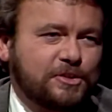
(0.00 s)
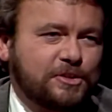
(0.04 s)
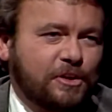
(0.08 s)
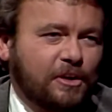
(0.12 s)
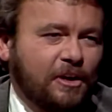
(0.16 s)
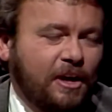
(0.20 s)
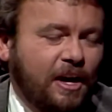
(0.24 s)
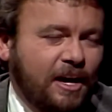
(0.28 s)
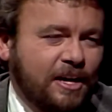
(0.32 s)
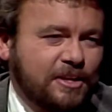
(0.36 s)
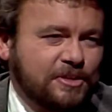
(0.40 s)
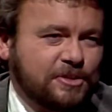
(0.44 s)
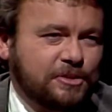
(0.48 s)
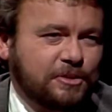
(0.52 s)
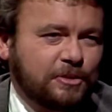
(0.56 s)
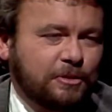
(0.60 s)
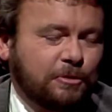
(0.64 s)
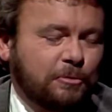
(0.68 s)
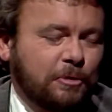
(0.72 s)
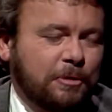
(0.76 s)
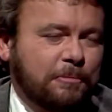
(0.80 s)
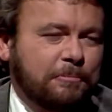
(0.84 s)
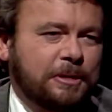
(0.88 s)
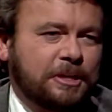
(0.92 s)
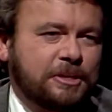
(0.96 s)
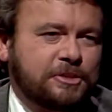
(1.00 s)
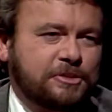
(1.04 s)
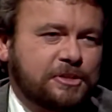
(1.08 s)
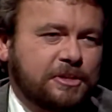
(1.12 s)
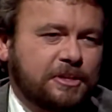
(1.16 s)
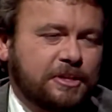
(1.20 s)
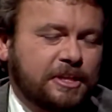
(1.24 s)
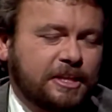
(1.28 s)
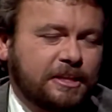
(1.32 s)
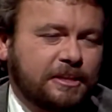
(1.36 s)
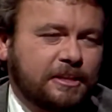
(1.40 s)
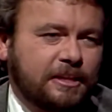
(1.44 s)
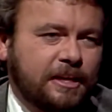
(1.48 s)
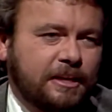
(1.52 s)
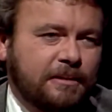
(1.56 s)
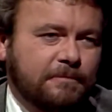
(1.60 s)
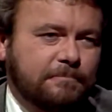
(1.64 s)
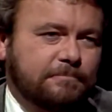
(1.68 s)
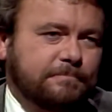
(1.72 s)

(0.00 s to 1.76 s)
are hostile. What makes you think that?